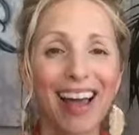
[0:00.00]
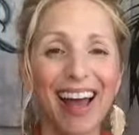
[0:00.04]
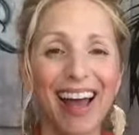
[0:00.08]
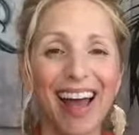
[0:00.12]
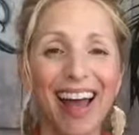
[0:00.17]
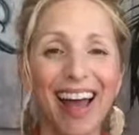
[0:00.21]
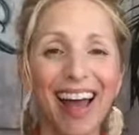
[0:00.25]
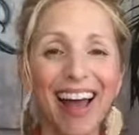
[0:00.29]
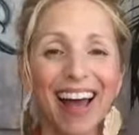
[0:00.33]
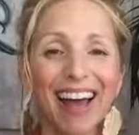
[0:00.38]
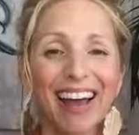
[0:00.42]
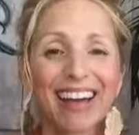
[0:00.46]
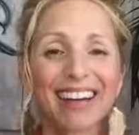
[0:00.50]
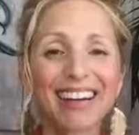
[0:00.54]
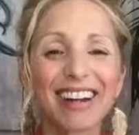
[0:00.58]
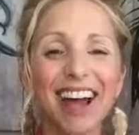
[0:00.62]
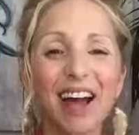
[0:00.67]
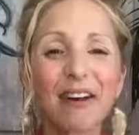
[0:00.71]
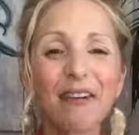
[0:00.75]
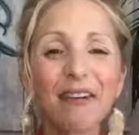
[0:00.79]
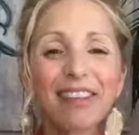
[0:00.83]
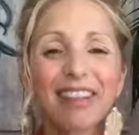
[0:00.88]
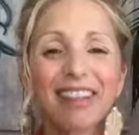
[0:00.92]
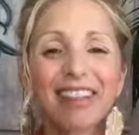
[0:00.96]
And
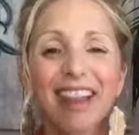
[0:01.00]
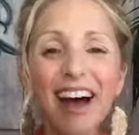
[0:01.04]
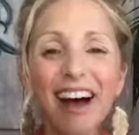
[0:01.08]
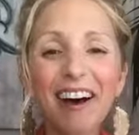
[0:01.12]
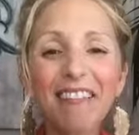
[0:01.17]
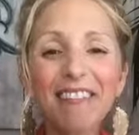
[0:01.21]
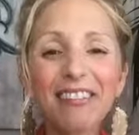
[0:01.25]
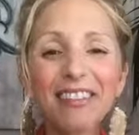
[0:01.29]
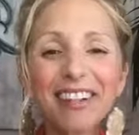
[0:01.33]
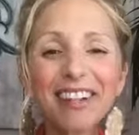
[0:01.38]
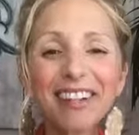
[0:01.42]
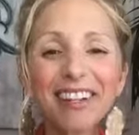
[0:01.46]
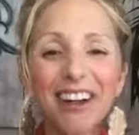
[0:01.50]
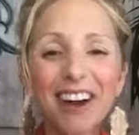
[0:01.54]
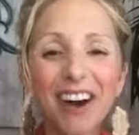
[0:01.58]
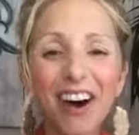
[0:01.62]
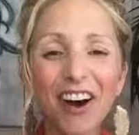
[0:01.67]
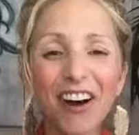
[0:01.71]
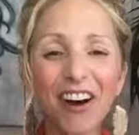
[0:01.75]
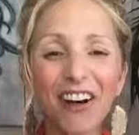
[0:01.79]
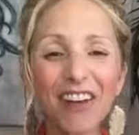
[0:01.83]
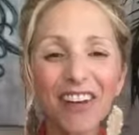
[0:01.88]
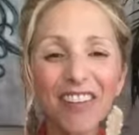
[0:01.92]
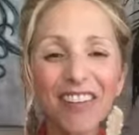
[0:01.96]
I would love to
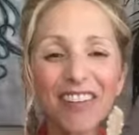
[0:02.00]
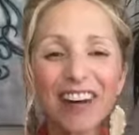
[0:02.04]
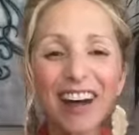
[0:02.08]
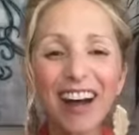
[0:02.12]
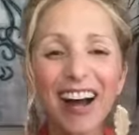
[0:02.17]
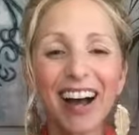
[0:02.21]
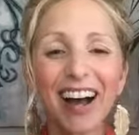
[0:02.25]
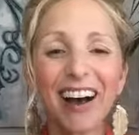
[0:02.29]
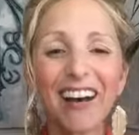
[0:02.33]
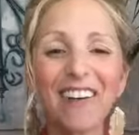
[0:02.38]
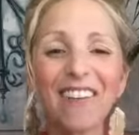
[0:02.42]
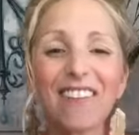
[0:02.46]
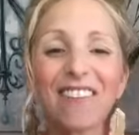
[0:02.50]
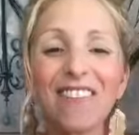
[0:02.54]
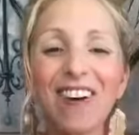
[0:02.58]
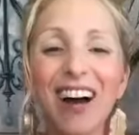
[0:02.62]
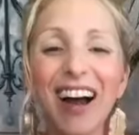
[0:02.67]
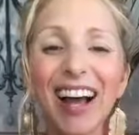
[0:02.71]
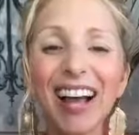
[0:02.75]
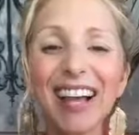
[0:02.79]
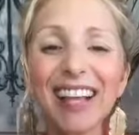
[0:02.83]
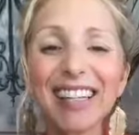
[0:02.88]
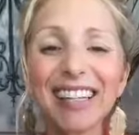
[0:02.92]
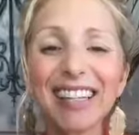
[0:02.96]
know
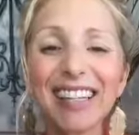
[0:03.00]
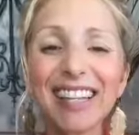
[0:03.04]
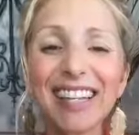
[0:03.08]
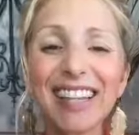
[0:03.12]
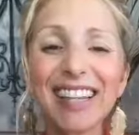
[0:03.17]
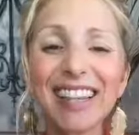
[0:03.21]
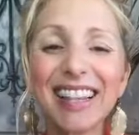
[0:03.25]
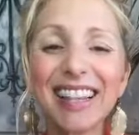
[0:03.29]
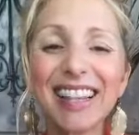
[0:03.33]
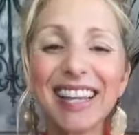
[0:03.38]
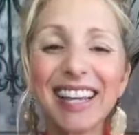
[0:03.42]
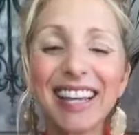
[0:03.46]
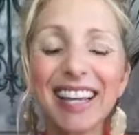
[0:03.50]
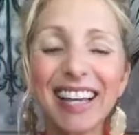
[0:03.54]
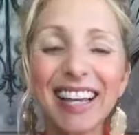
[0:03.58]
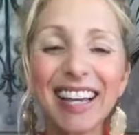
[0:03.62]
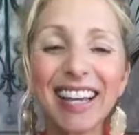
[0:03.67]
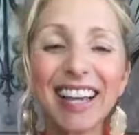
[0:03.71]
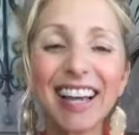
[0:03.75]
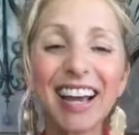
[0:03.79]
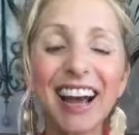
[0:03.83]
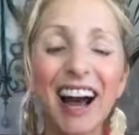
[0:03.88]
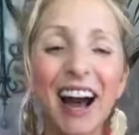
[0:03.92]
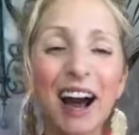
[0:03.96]
what
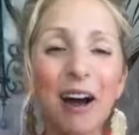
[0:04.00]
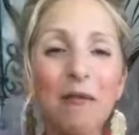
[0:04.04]
the